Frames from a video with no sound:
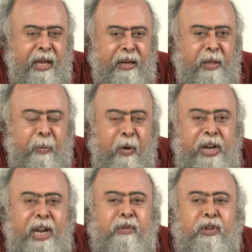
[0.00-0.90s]
Now, the
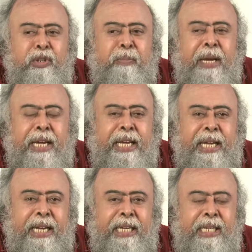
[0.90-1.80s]
point I want to make
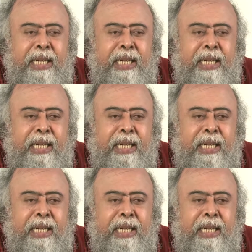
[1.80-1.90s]
is,